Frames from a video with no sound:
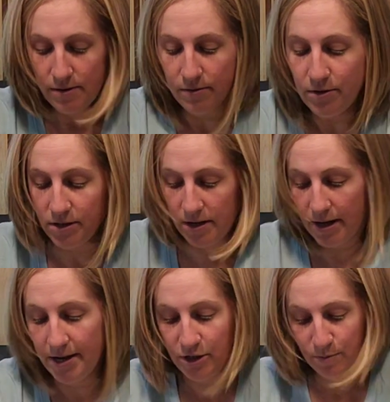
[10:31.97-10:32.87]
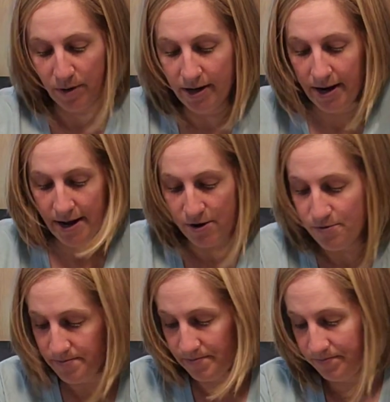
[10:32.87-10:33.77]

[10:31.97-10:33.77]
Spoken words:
First, gonna kind of spread it out.